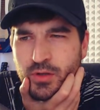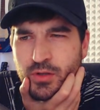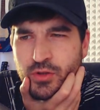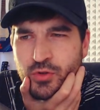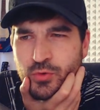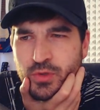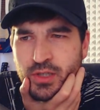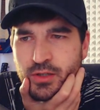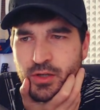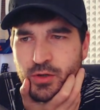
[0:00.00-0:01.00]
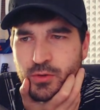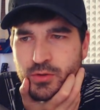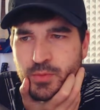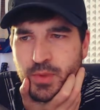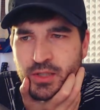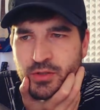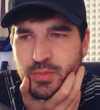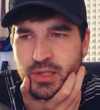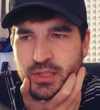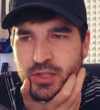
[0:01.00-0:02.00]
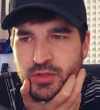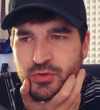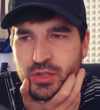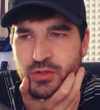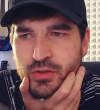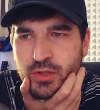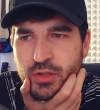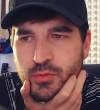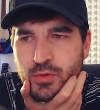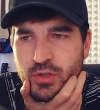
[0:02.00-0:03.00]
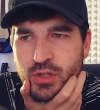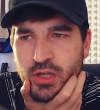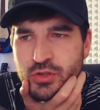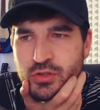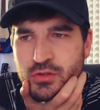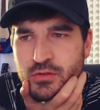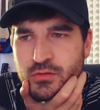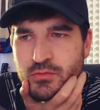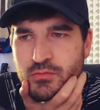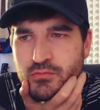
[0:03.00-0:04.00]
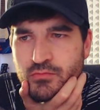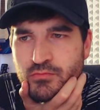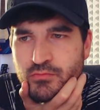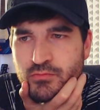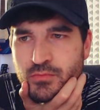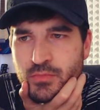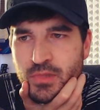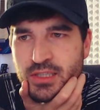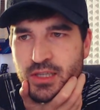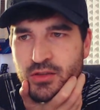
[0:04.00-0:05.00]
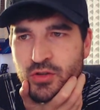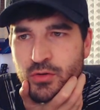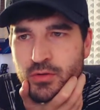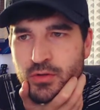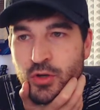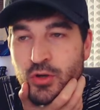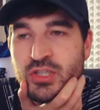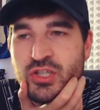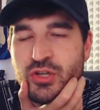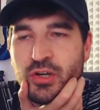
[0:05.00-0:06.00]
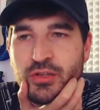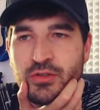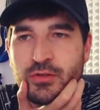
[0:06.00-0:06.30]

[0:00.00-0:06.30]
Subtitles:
tuner, no spectral pen, saturator, ring modulation. There's a noise generator.